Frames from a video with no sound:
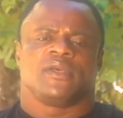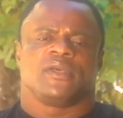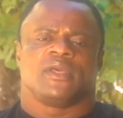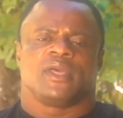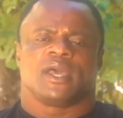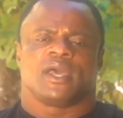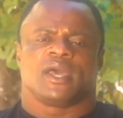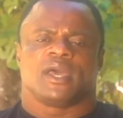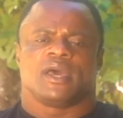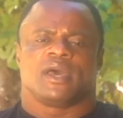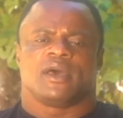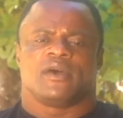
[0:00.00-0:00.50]

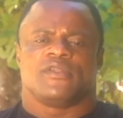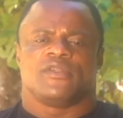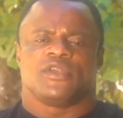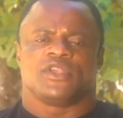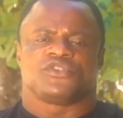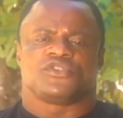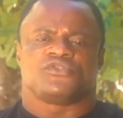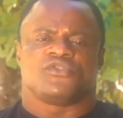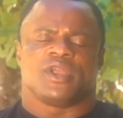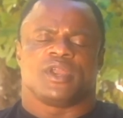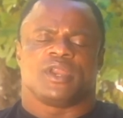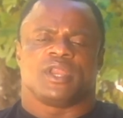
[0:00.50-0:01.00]
the
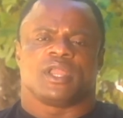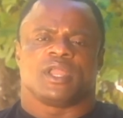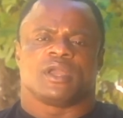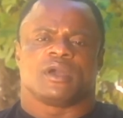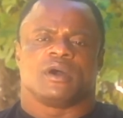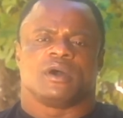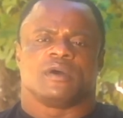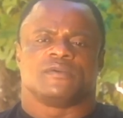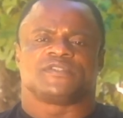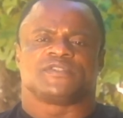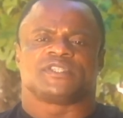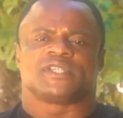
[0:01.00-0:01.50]
training
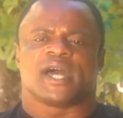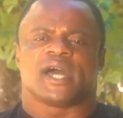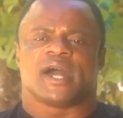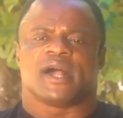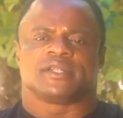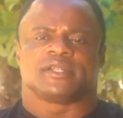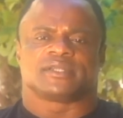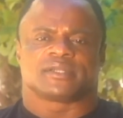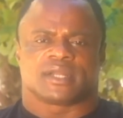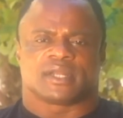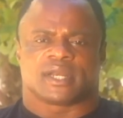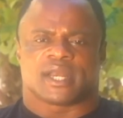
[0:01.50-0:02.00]
of
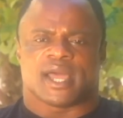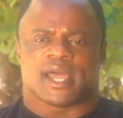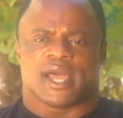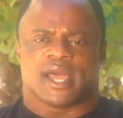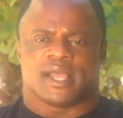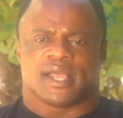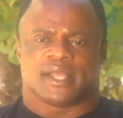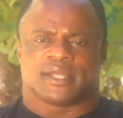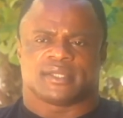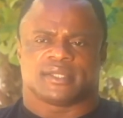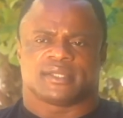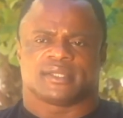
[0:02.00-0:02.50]
Charles
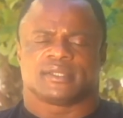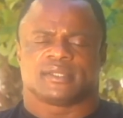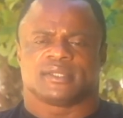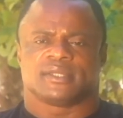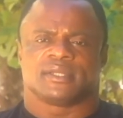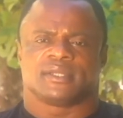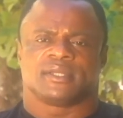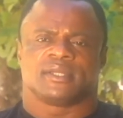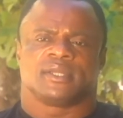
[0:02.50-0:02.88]
Glass.